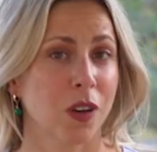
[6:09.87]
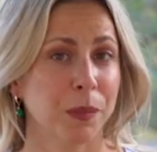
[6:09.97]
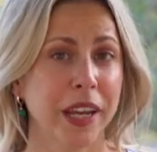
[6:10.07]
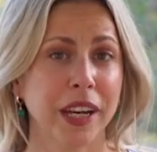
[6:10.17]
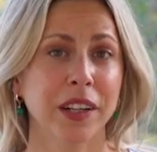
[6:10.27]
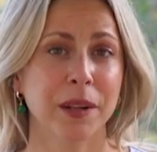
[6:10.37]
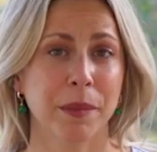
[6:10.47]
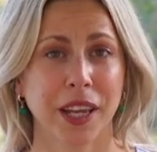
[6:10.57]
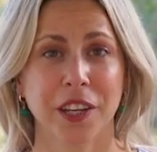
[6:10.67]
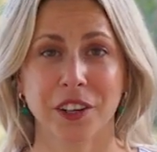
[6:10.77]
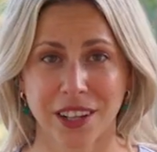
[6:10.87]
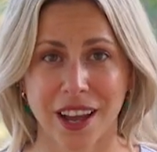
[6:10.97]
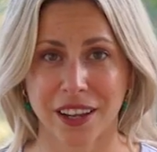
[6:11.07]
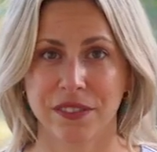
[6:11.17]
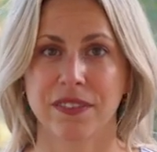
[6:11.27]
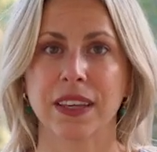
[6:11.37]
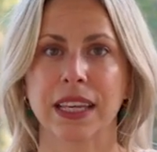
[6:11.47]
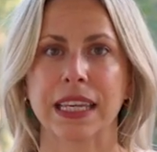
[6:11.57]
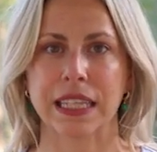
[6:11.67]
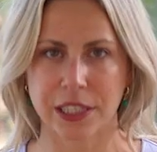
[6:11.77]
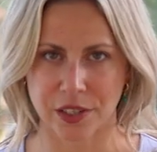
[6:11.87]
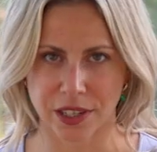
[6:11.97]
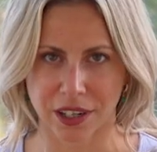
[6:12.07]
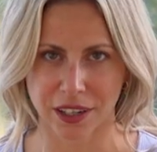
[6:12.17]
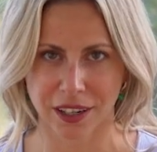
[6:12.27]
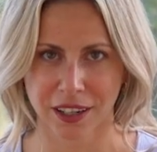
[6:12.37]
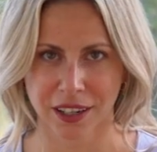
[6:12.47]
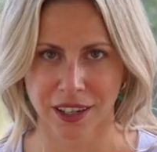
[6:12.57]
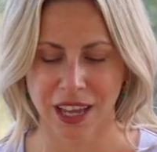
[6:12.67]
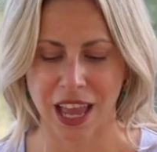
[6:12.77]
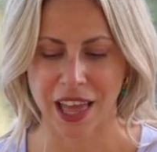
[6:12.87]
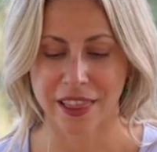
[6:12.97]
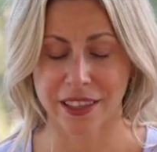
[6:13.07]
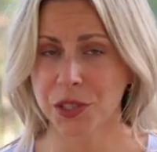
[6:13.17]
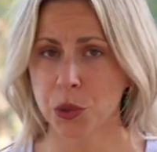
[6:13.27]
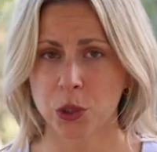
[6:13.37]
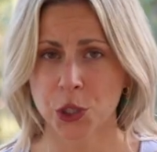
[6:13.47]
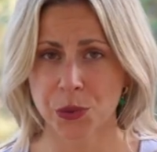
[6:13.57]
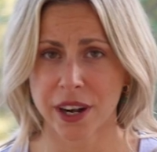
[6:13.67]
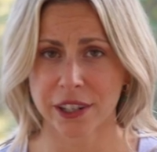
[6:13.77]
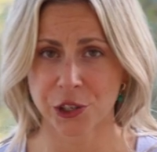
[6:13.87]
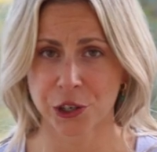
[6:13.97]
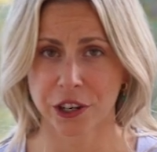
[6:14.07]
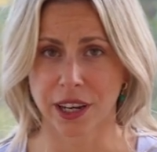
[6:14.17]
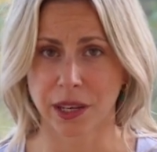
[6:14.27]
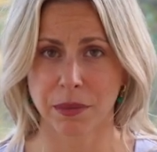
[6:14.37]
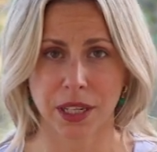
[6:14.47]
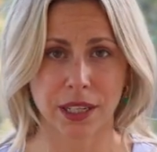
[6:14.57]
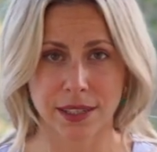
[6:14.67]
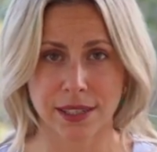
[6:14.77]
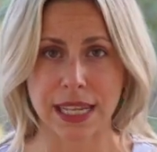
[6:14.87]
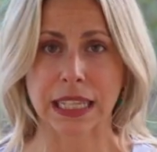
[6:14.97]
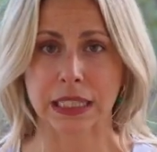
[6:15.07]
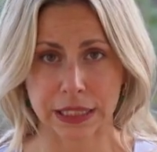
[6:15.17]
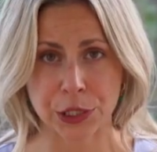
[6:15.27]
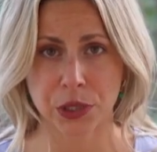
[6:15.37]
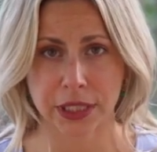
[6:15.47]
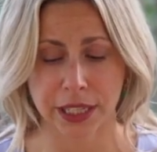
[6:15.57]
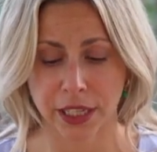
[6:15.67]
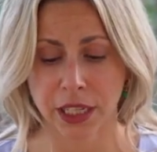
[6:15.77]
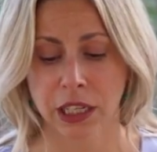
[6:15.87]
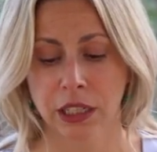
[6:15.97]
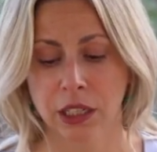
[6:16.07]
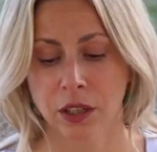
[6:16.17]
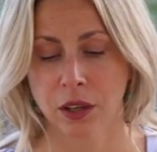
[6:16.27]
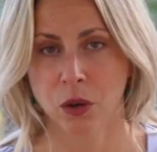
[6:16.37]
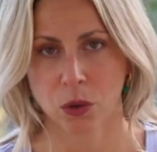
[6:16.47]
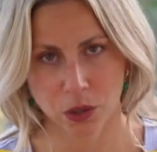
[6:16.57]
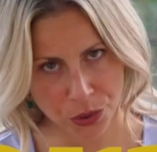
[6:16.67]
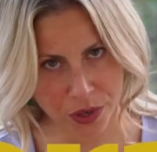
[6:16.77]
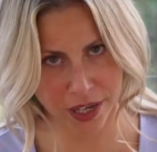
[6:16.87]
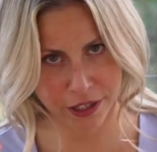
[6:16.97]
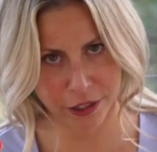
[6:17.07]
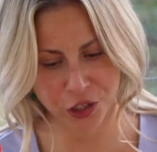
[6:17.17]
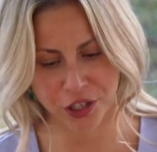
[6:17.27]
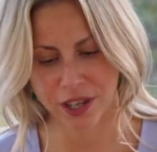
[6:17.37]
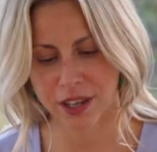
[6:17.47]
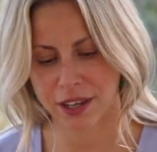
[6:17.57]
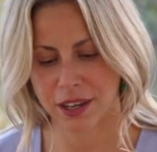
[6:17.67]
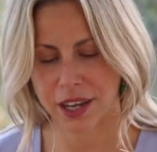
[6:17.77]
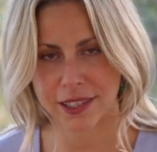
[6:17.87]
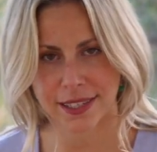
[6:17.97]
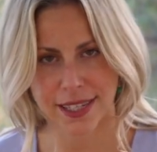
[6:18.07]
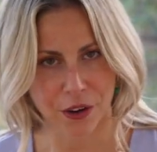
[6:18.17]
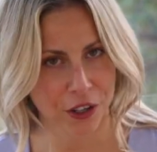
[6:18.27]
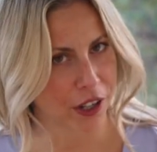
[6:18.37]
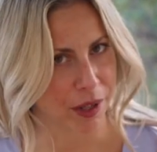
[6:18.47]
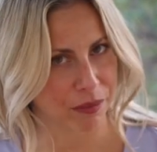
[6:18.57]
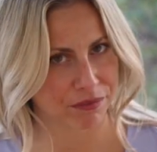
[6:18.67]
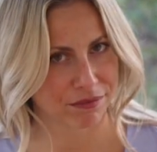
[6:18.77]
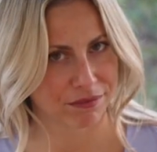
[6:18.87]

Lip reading: I'm here to make your life easier. This horseradish cream is literally horseradish and sour cream.